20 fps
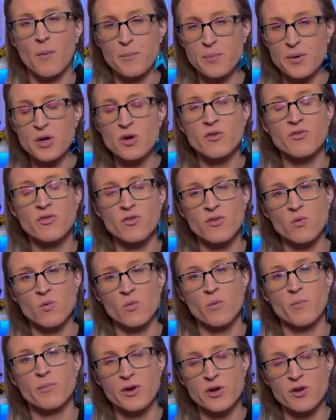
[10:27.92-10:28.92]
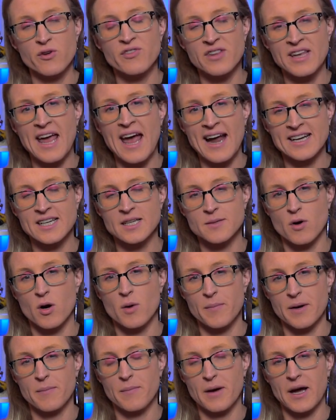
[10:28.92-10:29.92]
beautiful, beautifully acted
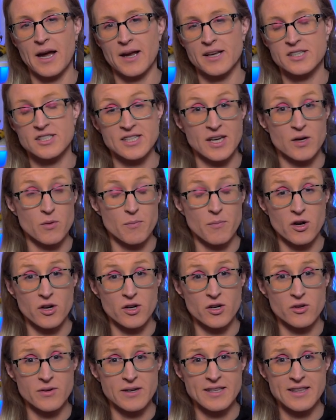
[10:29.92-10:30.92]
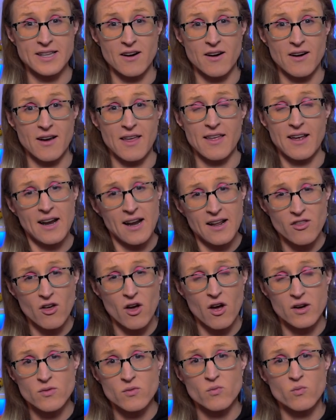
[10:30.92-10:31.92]
moment by Sneak Martin Green there that I
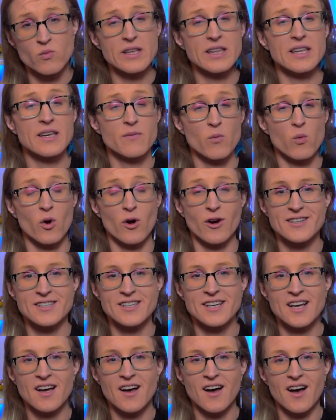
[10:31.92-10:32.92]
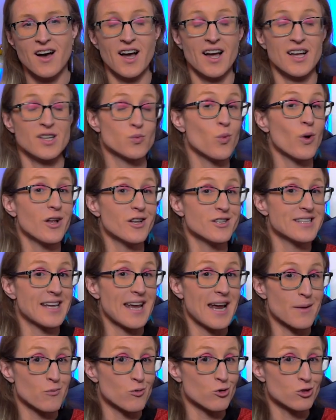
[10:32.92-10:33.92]
thought really worked, as well as
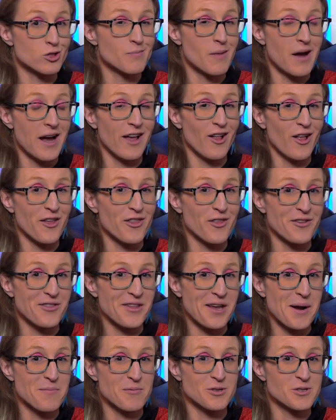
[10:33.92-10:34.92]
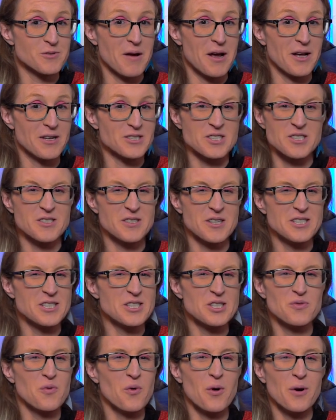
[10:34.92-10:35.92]
the Admiral's smile. I thought the Admiral's smile
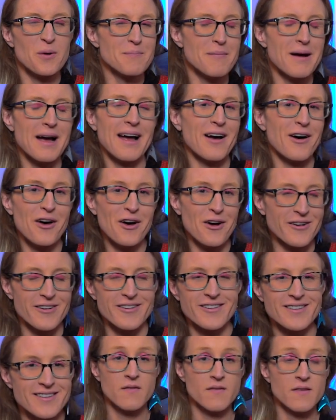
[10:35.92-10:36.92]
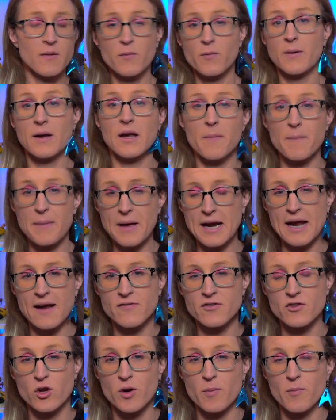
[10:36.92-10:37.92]
just warmed my heart. Then when we cut back
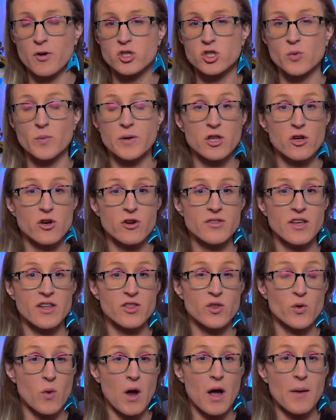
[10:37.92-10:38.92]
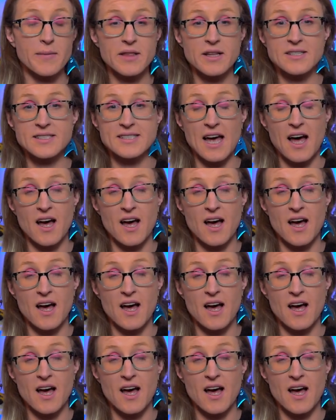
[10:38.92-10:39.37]
after the commercial, we learn that the Romulans